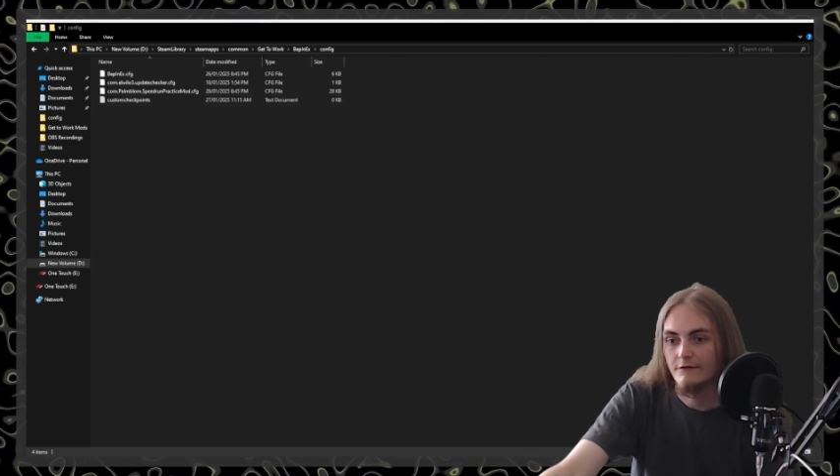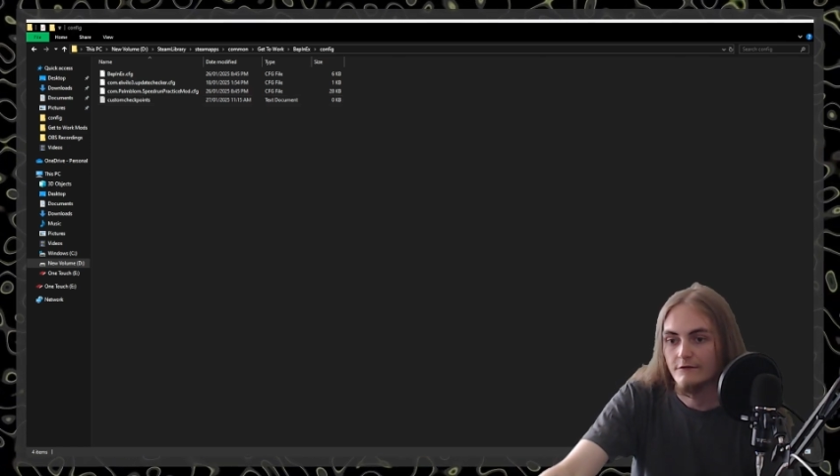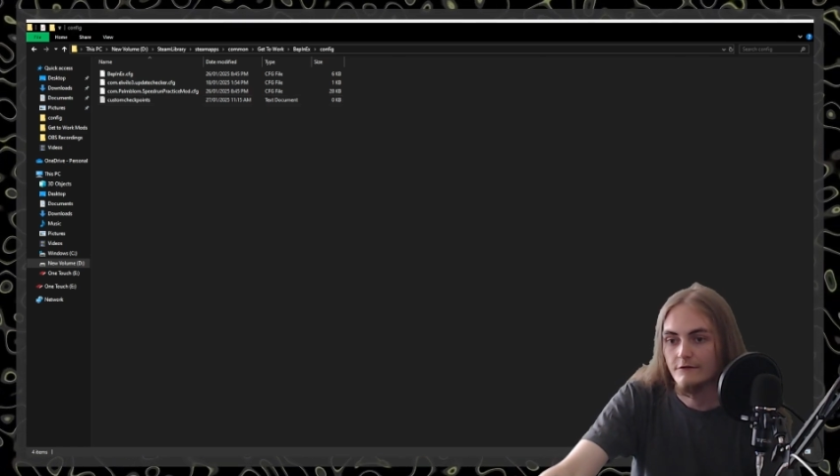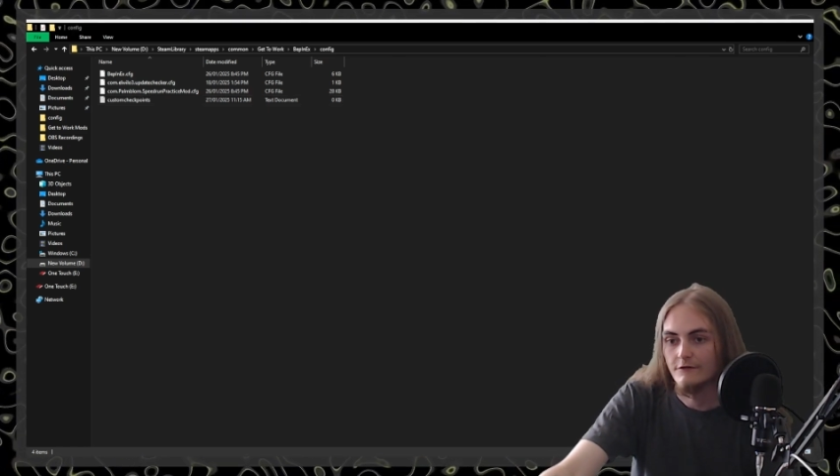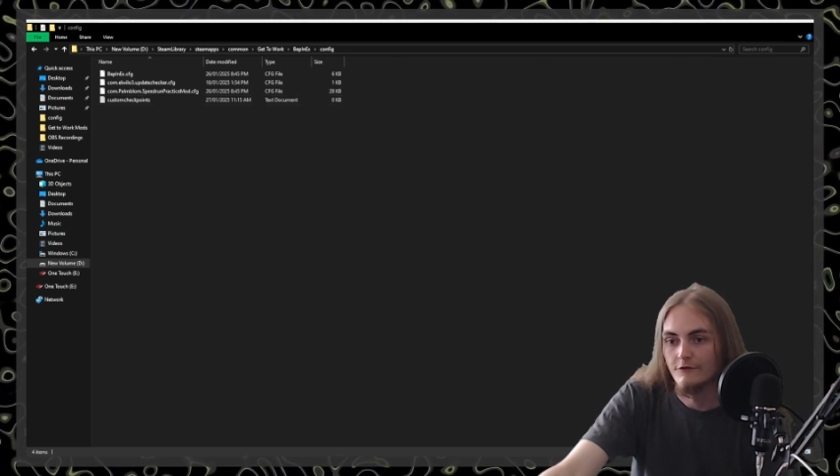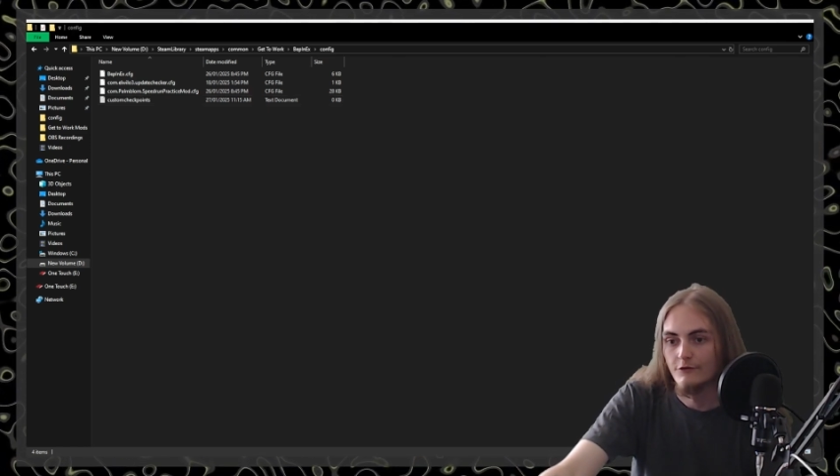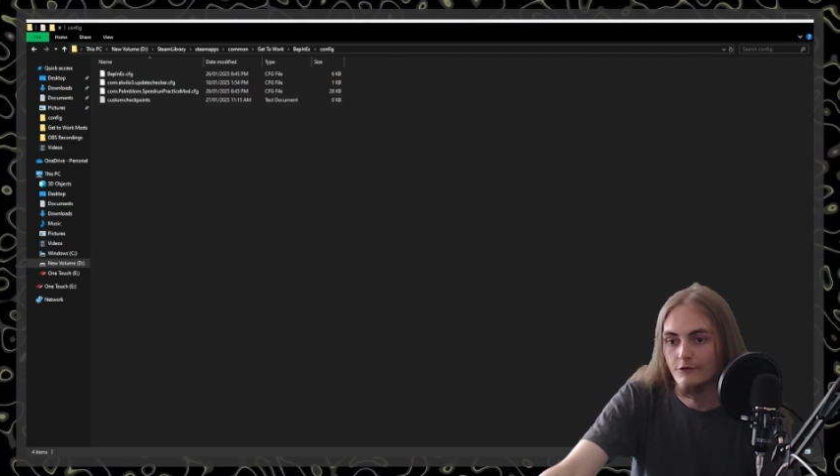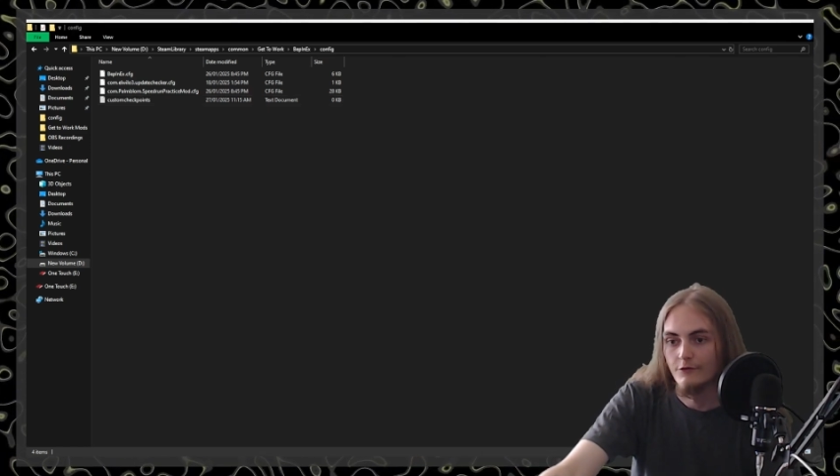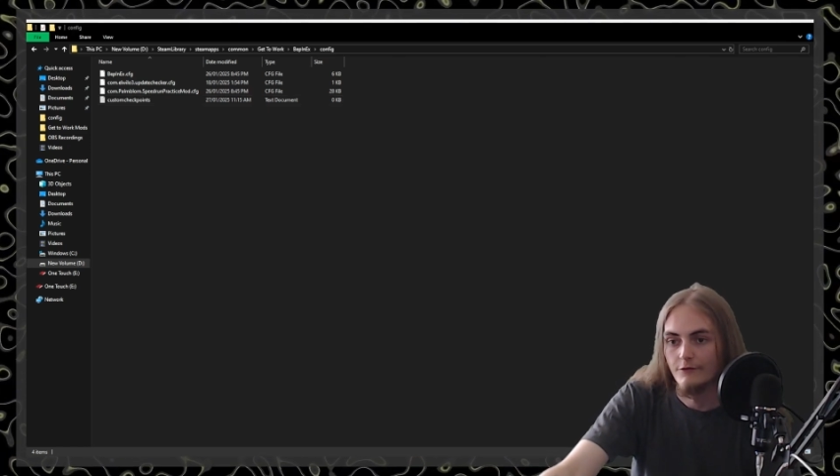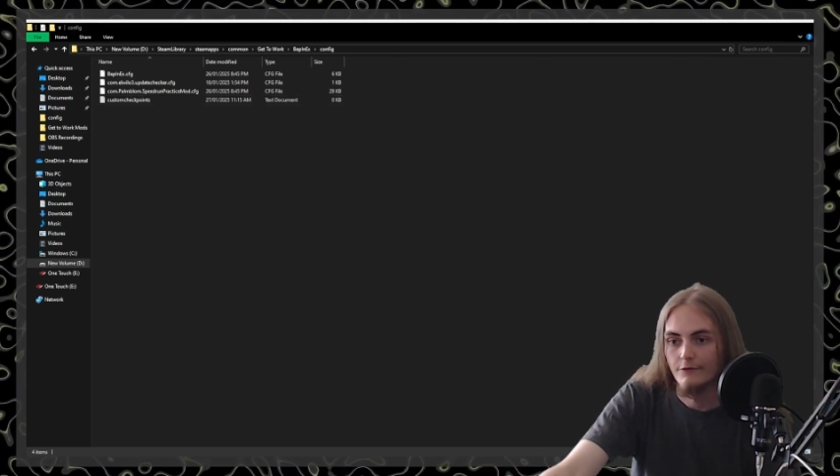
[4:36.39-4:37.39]

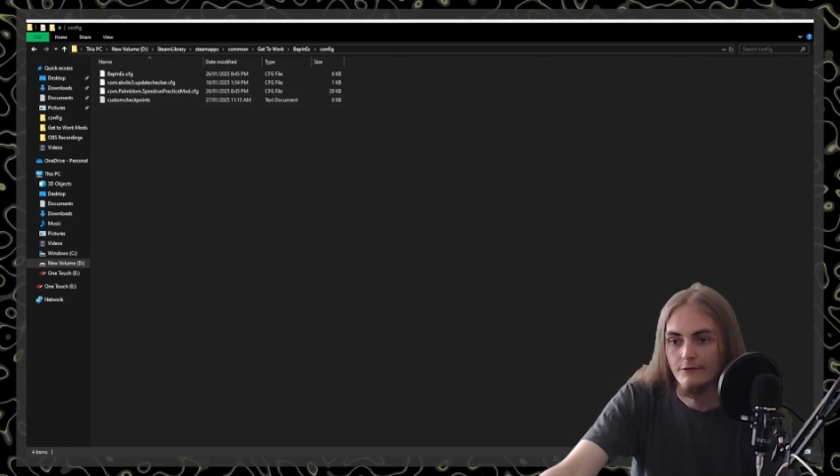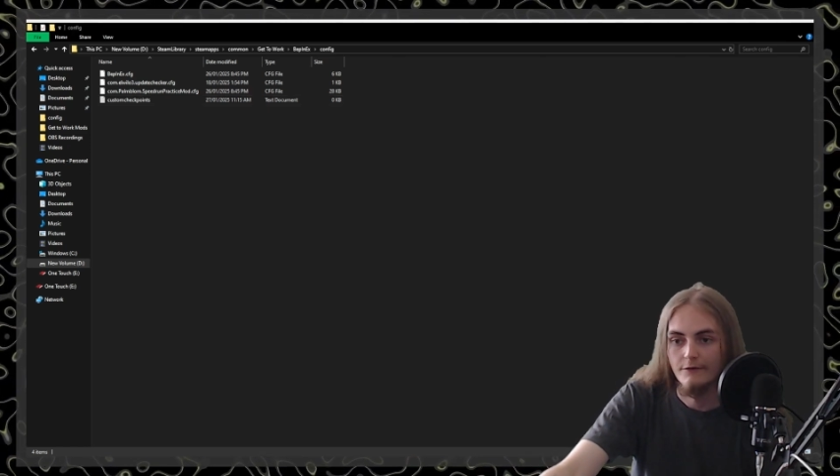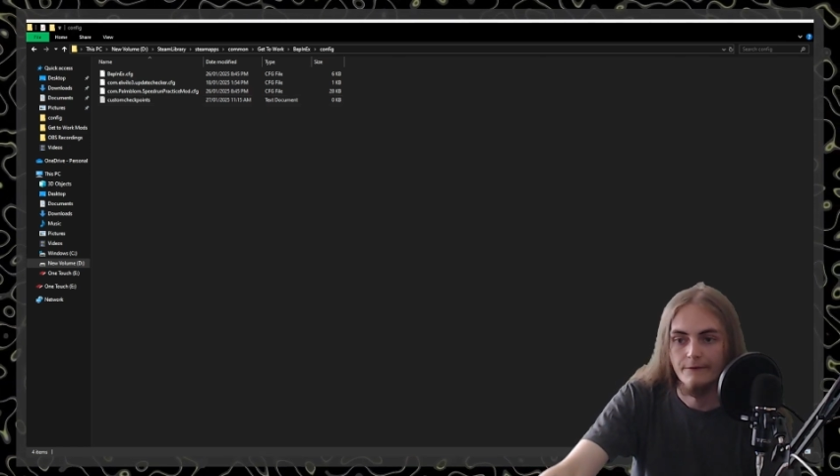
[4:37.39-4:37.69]
to